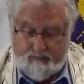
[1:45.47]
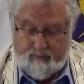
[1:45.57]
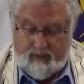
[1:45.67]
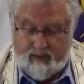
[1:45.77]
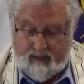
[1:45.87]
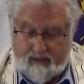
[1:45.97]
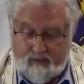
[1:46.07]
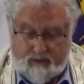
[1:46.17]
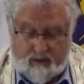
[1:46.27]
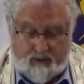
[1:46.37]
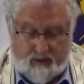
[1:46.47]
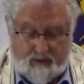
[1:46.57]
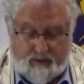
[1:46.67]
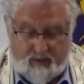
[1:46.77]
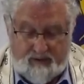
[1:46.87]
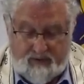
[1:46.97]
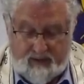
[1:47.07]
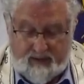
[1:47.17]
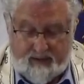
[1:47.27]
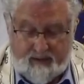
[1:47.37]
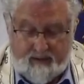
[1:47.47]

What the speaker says: Mattityahu concludes by saying,